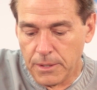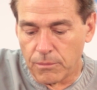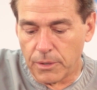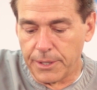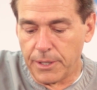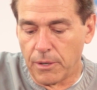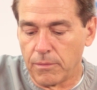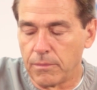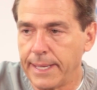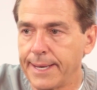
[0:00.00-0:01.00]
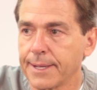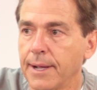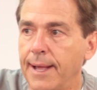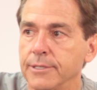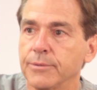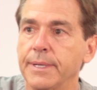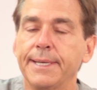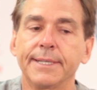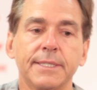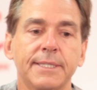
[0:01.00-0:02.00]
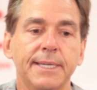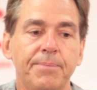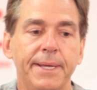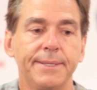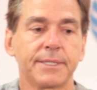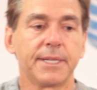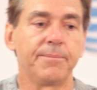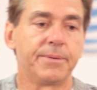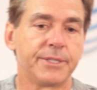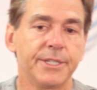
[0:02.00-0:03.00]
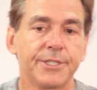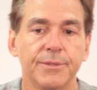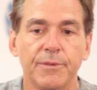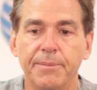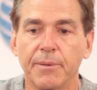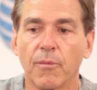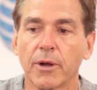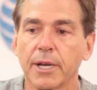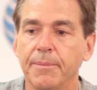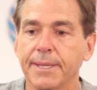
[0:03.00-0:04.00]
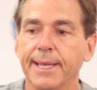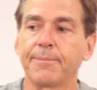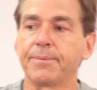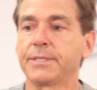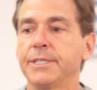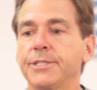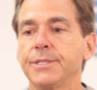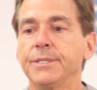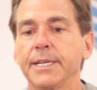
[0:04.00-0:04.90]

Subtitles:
Well, you know, Landon Collins really doesn't play the same position. We've been working him at that position.